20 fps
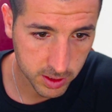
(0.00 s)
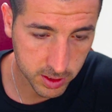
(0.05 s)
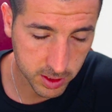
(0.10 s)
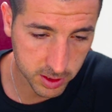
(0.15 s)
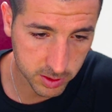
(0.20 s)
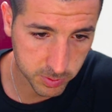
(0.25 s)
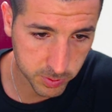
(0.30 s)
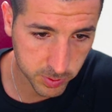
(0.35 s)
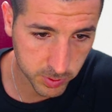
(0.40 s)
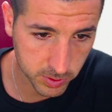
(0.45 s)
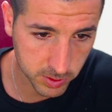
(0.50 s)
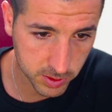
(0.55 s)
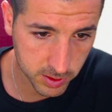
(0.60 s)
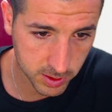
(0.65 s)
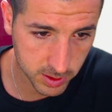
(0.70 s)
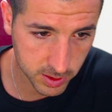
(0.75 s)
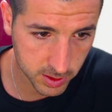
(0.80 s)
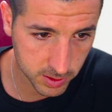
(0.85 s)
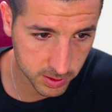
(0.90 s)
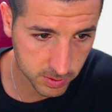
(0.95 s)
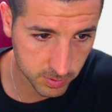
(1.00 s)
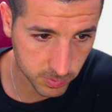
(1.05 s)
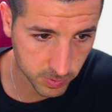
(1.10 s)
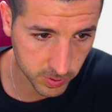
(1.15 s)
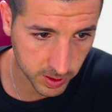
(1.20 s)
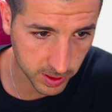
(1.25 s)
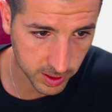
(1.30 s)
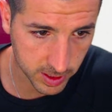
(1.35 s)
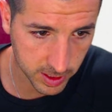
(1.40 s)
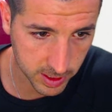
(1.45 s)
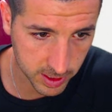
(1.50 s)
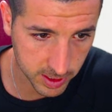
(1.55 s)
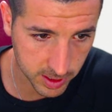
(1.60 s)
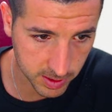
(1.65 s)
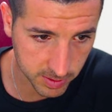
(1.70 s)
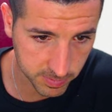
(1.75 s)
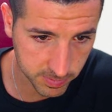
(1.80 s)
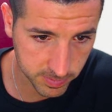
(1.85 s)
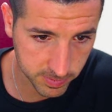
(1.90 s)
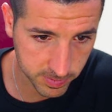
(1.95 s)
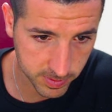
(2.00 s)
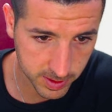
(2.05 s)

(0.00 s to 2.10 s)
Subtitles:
Transported. We have.